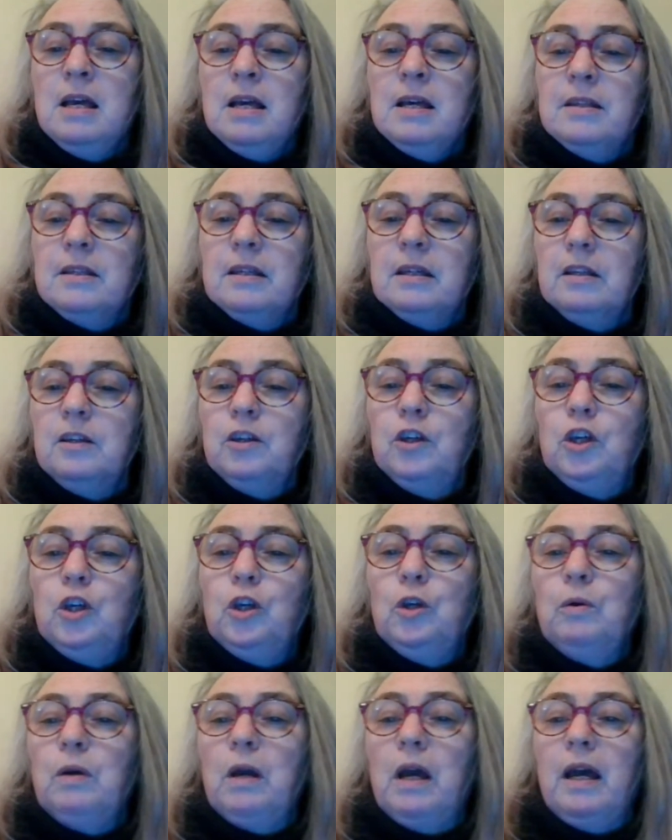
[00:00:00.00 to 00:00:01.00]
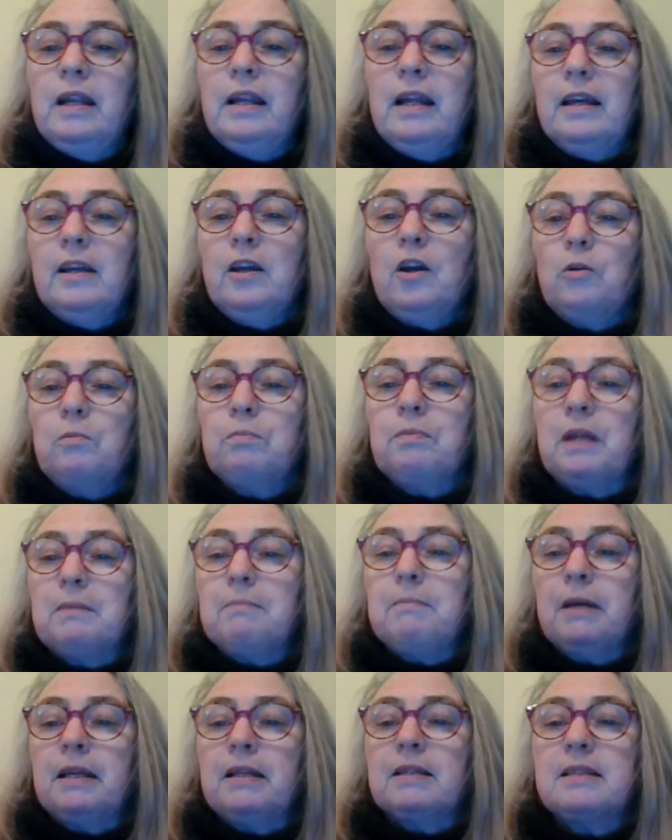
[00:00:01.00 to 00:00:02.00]
thank you, and I hope that
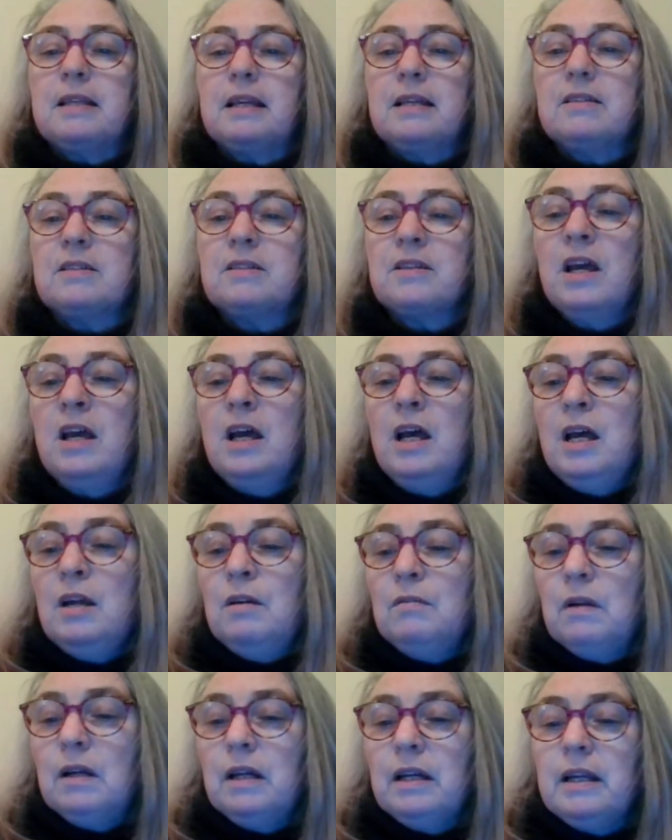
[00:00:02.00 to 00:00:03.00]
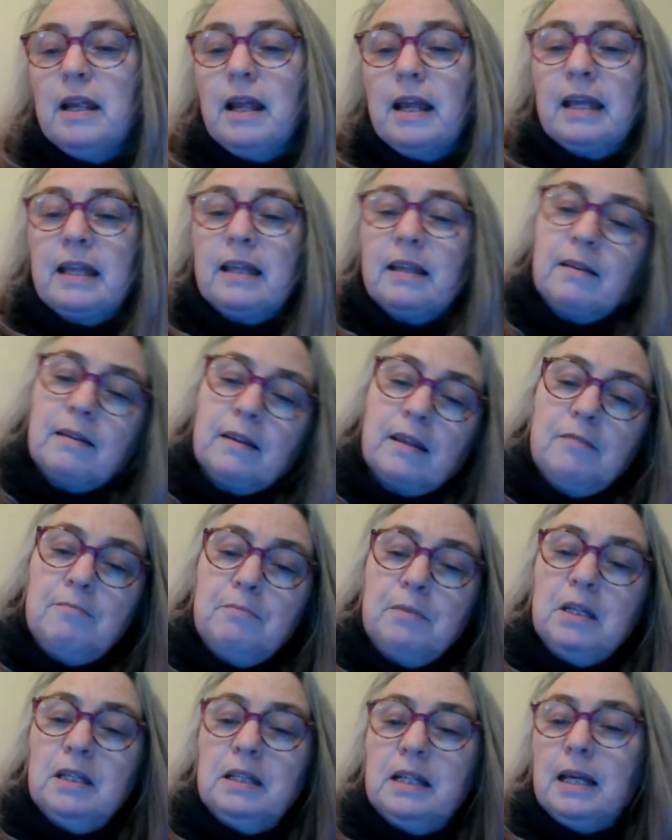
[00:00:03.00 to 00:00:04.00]
makes sense. Right, give
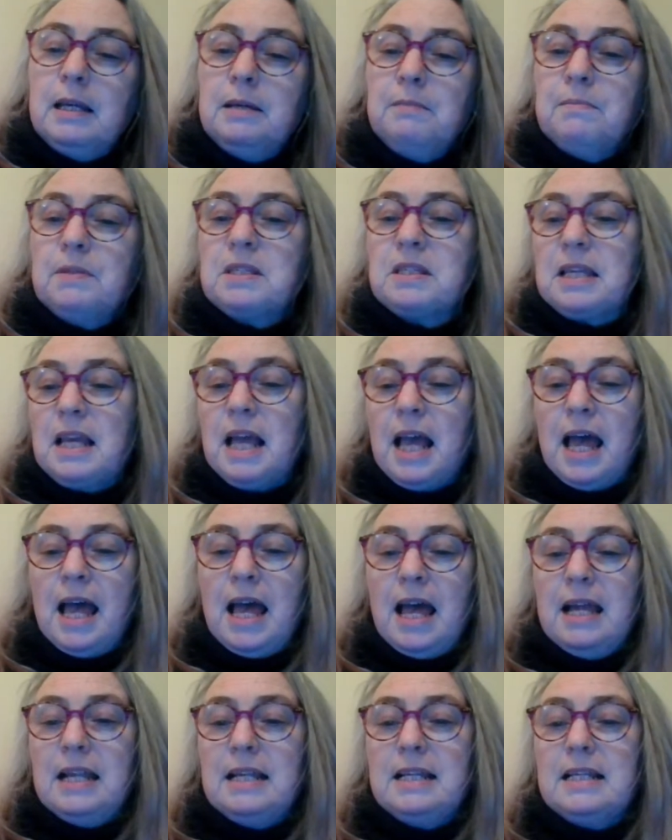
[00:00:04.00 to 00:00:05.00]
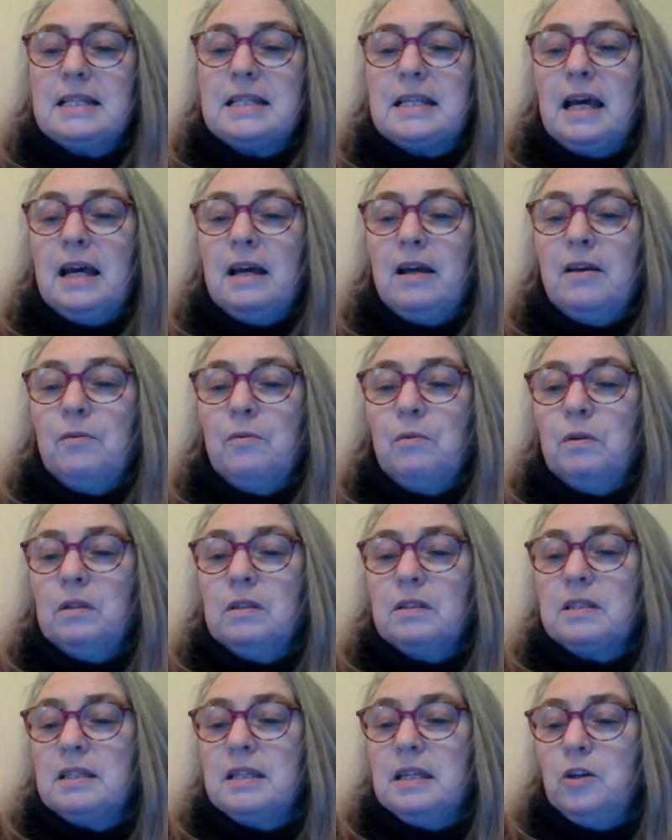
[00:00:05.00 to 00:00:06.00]
me your names and I will
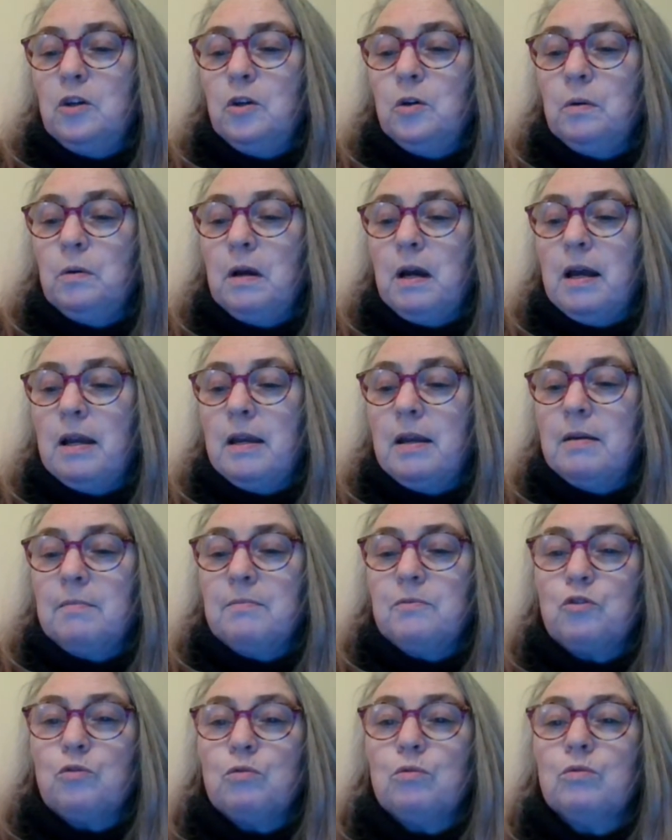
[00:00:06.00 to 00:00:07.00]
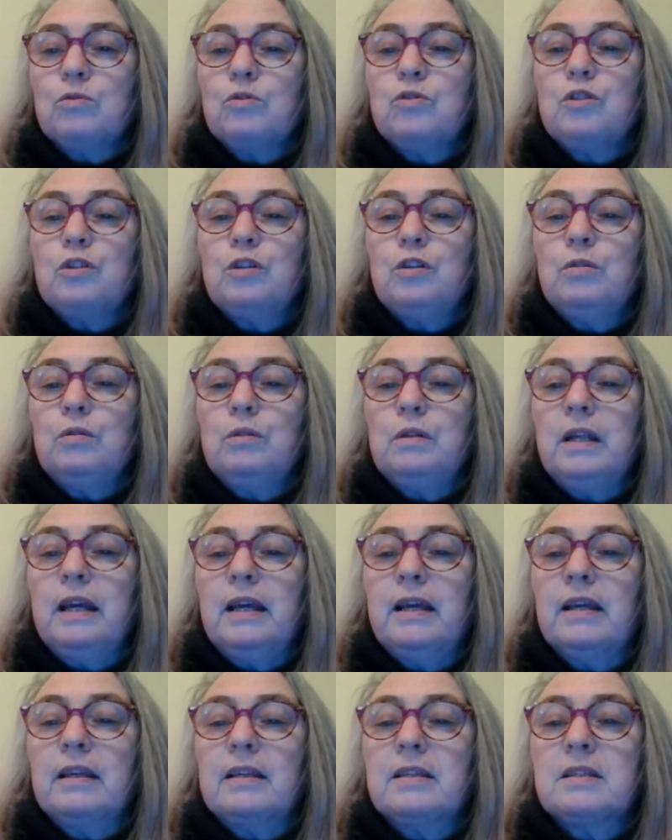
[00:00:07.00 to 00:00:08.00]
see who I am drawn to
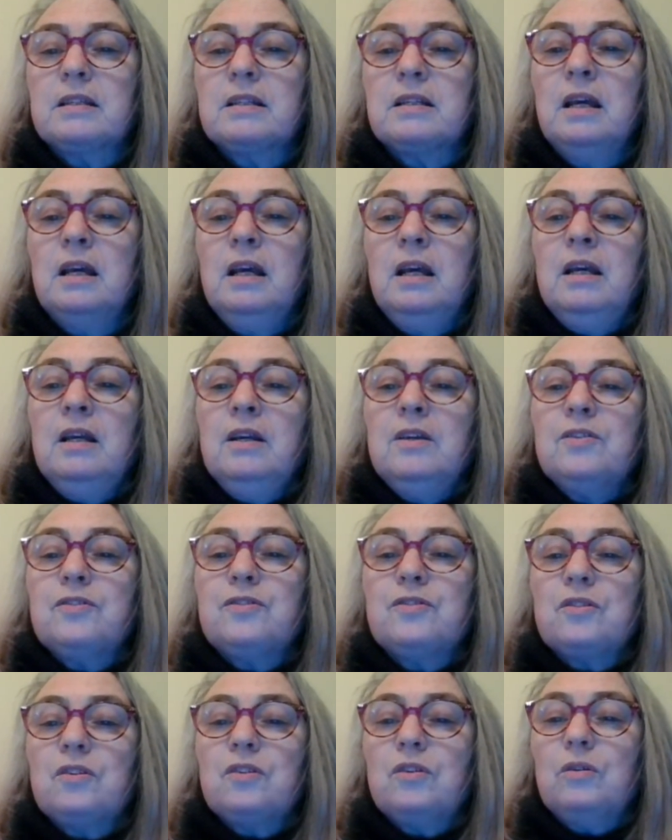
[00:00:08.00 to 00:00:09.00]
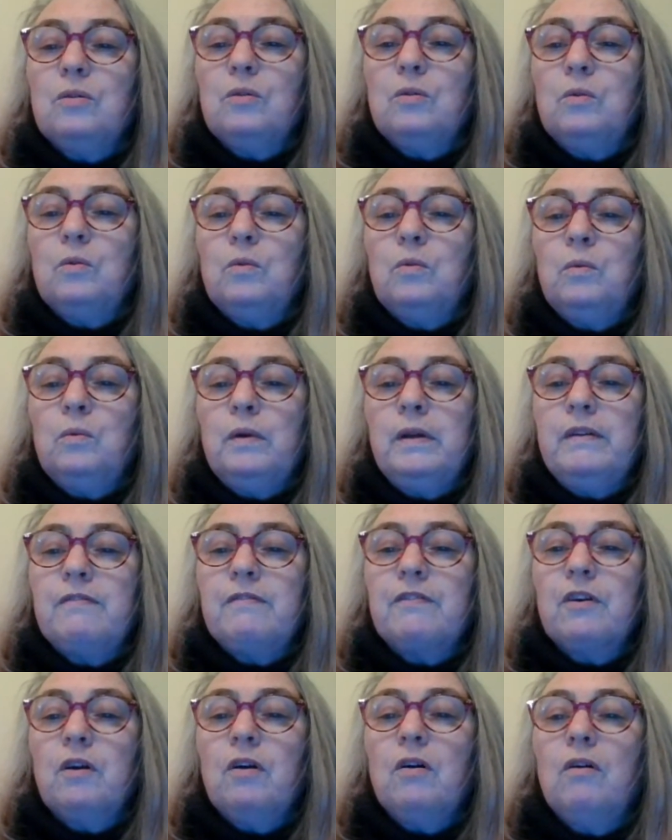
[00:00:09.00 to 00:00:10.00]
next. So
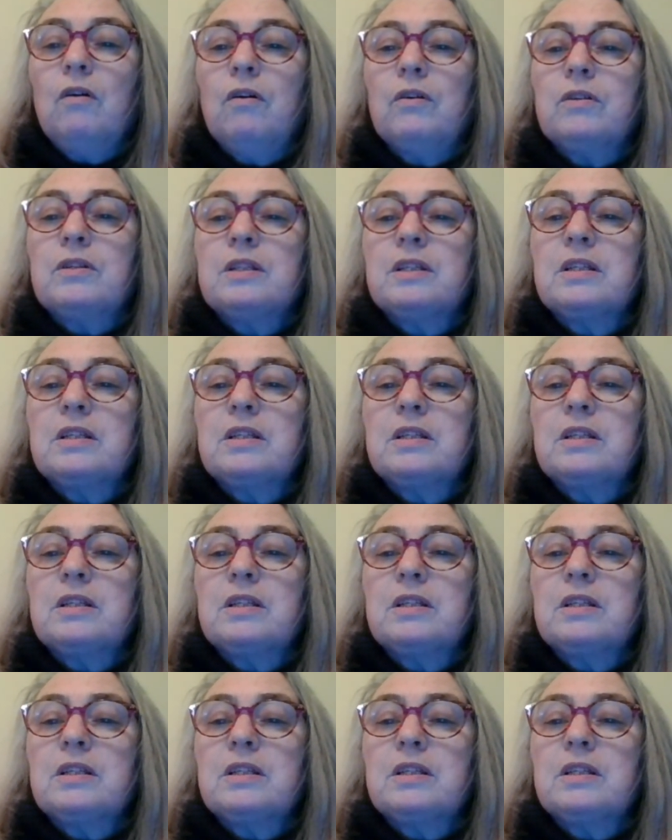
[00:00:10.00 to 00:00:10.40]
we've got